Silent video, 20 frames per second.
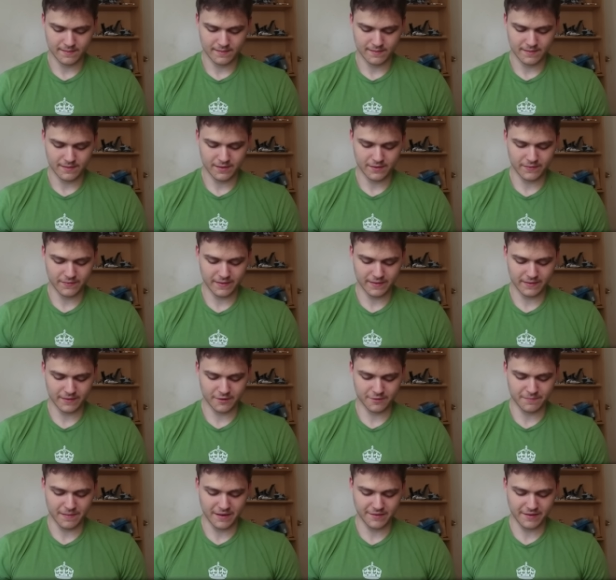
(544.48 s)
I don't think
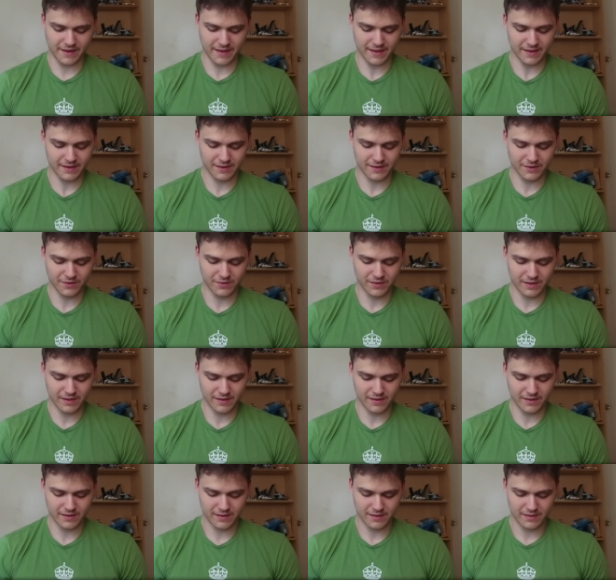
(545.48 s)
there's much I can do
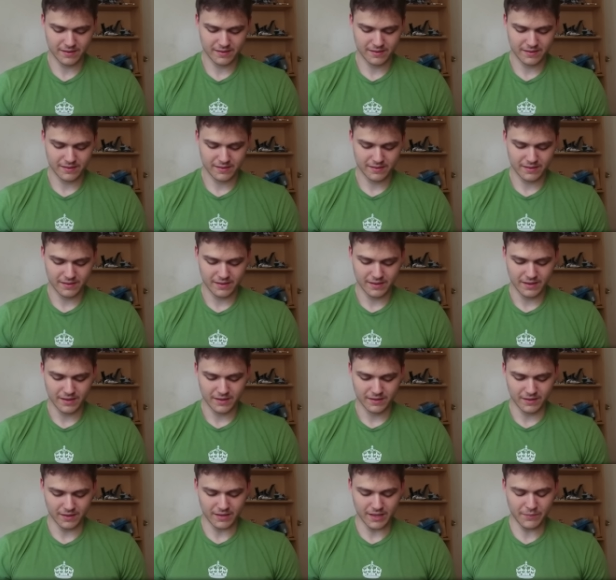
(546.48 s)
here.
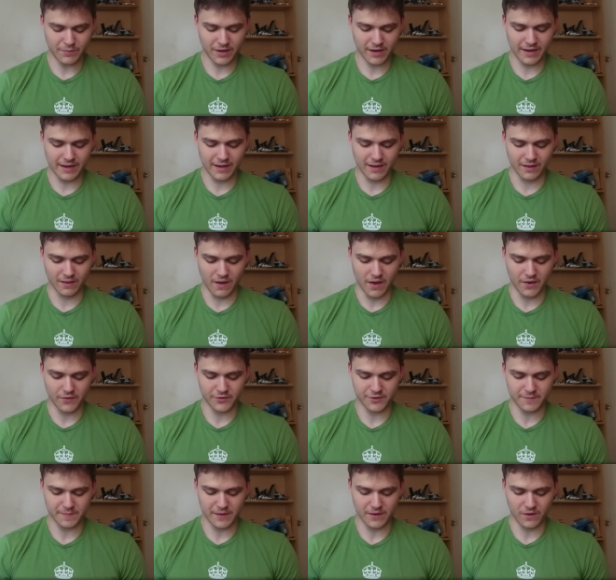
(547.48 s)
Luckily, we're getting a lot
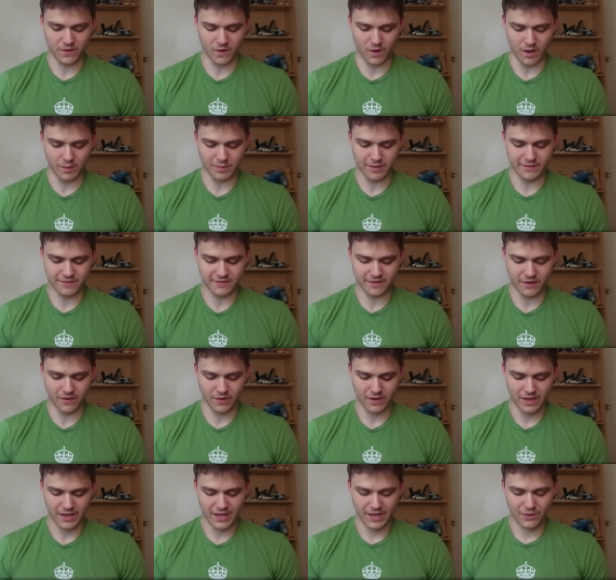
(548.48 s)
of Spear Goblins,
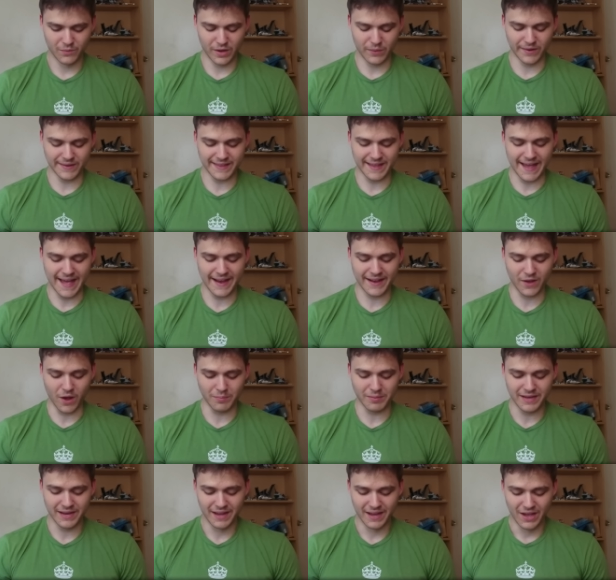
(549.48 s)
though. Wait, what the heck,
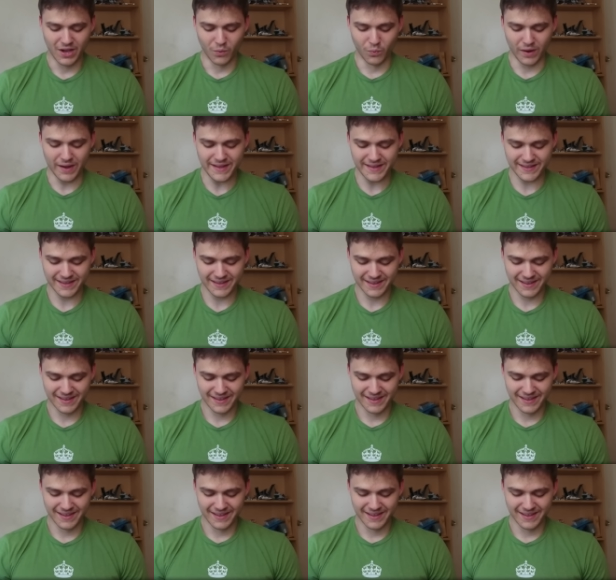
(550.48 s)
Goblin? What?
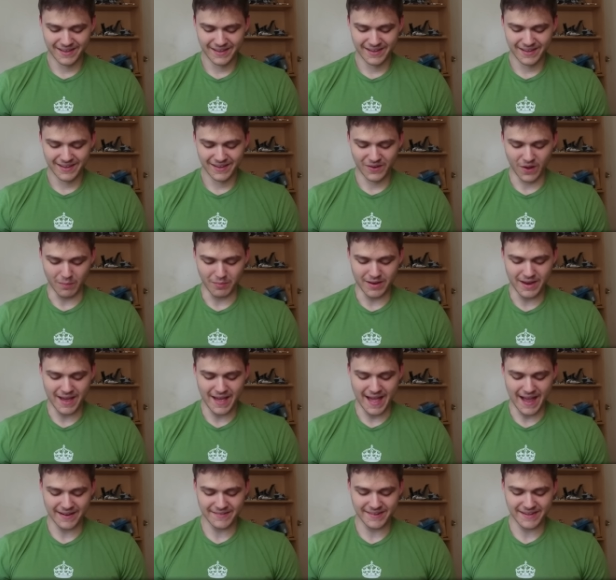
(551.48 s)
Goblin
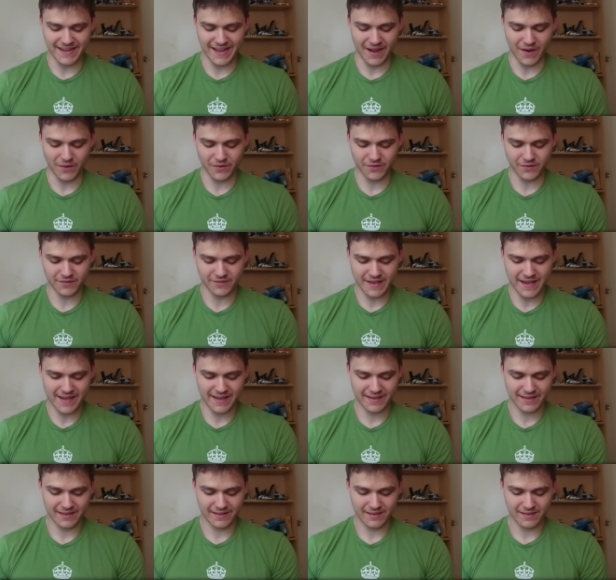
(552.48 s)
Hut actually counters
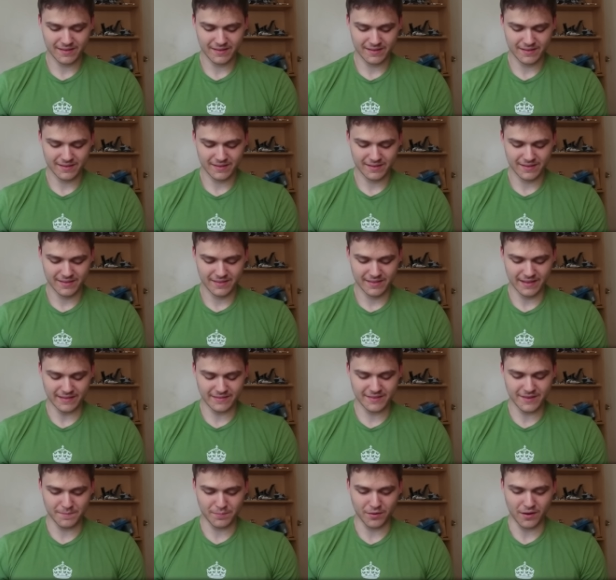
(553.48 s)
that?
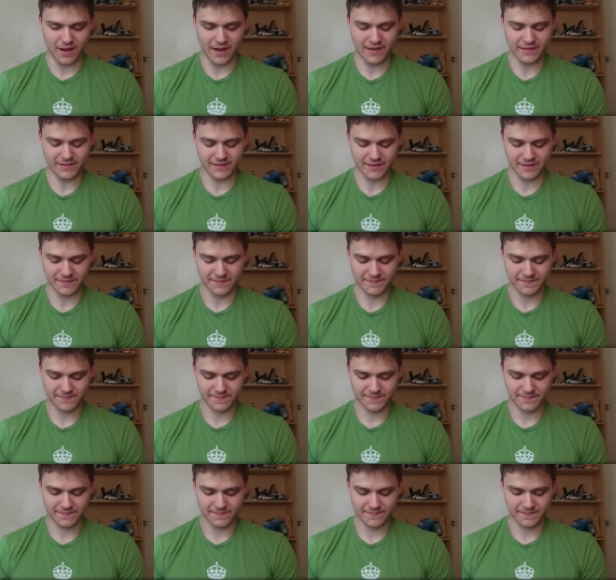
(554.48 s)
That's surprising.